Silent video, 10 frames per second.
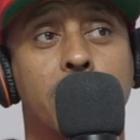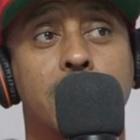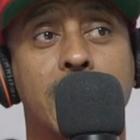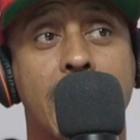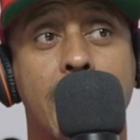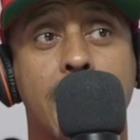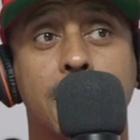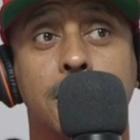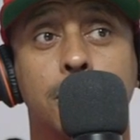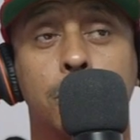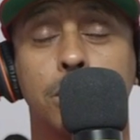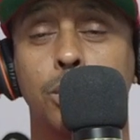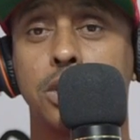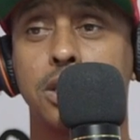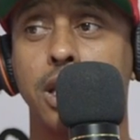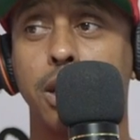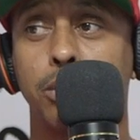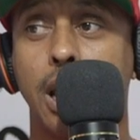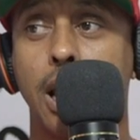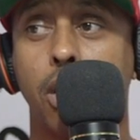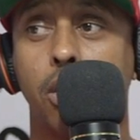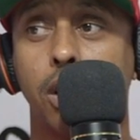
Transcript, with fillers: and Don, what's his name? Don